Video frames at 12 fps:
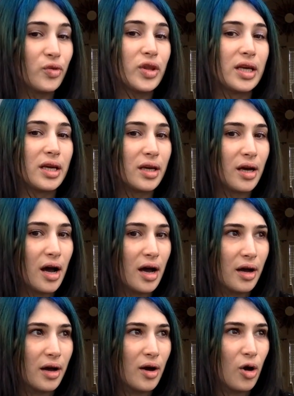the
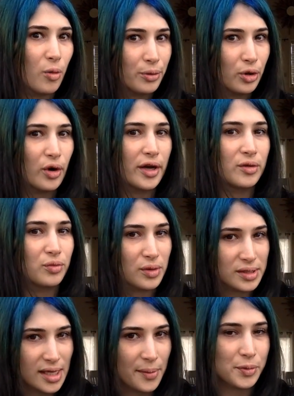opioid
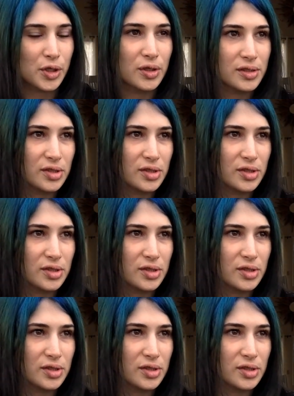receptors.